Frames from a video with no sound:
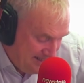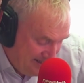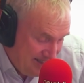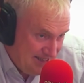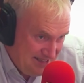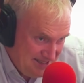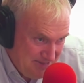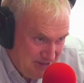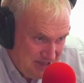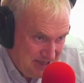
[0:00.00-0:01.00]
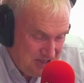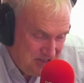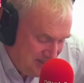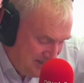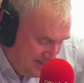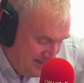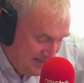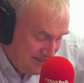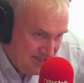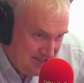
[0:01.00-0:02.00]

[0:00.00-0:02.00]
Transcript: guy had this mutation in a thing called